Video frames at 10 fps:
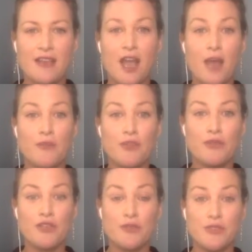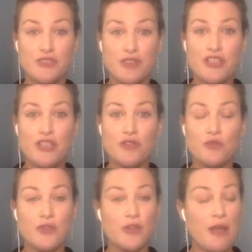come through to a strategy call
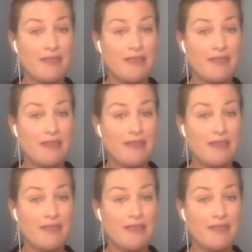with you.